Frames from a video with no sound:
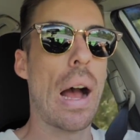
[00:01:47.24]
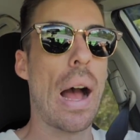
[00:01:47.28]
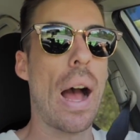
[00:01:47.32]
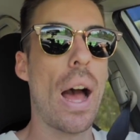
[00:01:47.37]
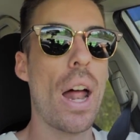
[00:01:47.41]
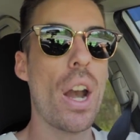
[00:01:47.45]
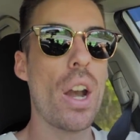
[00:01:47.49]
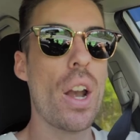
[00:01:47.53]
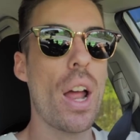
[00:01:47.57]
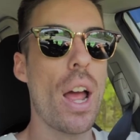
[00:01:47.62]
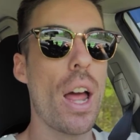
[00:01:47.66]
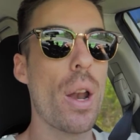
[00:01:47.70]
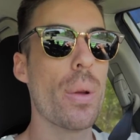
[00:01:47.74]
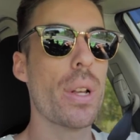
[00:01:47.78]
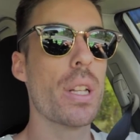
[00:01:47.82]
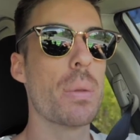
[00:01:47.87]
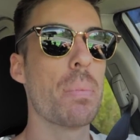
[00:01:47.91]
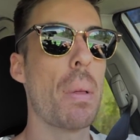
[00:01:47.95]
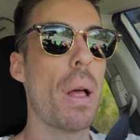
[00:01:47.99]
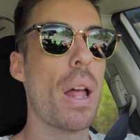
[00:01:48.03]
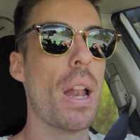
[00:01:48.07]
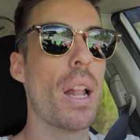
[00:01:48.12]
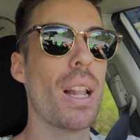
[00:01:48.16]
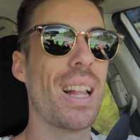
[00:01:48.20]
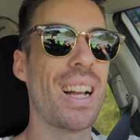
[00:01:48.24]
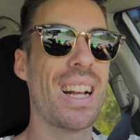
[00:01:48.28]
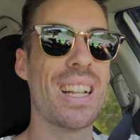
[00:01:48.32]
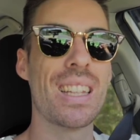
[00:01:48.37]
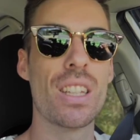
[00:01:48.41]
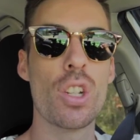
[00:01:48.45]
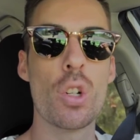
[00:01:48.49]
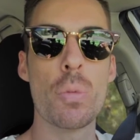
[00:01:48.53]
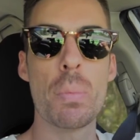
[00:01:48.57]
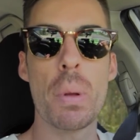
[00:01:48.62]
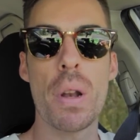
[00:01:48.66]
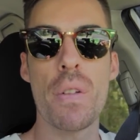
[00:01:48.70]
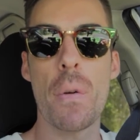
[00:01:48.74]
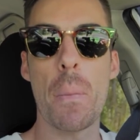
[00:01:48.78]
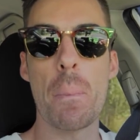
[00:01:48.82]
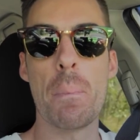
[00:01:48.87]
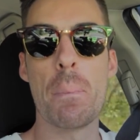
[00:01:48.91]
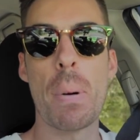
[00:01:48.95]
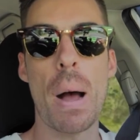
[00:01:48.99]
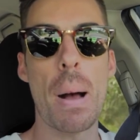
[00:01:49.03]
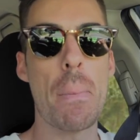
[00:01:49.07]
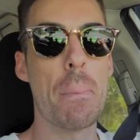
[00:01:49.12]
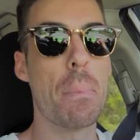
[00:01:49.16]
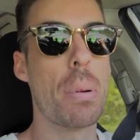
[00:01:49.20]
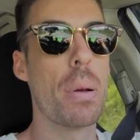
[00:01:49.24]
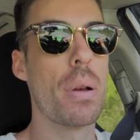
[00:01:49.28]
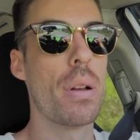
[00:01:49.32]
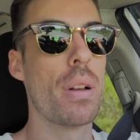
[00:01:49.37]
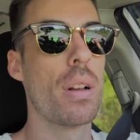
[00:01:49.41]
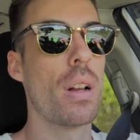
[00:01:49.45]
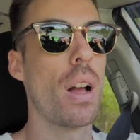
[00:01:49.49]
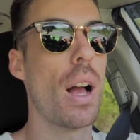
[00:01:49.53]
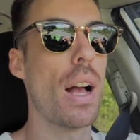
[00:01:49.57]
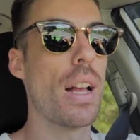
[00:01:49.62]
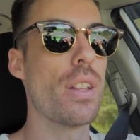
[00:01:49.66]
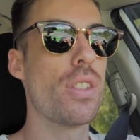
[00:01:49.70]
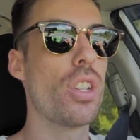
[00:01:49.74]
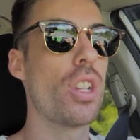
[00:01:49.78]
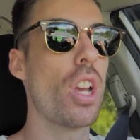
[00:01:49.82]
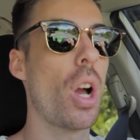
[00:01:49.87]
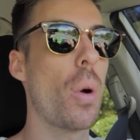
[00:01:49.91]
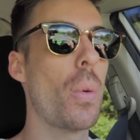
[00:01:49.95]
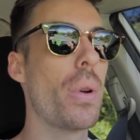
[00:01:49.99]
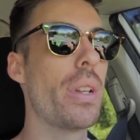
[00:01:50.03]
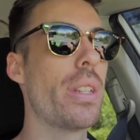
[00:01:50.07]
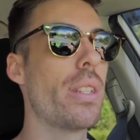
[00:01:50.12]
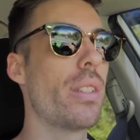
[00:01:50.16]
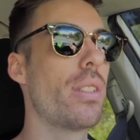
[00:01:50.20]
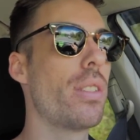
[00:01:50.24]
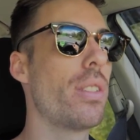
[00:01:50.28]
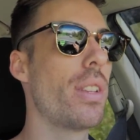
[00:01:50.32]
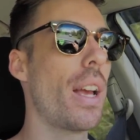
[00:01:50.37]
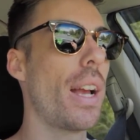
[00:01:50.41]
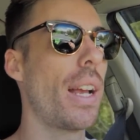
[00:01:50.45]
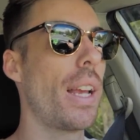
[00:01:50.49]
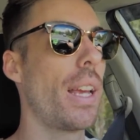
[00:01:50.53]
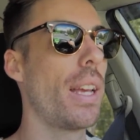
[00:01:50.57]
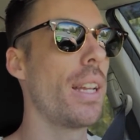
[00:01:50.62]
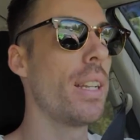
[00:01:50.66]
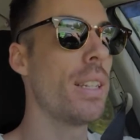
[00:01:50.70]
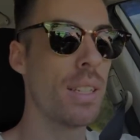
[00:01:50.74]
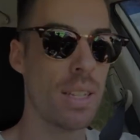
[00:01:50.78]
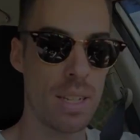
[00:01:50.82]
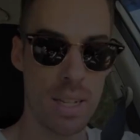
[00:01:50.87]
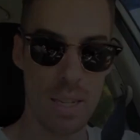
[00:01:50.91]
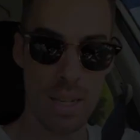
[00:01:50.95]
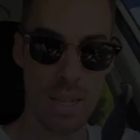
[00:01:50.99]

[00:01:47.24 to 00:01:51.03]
I don't know how to explain it, like a little bit of a bump as you go into second.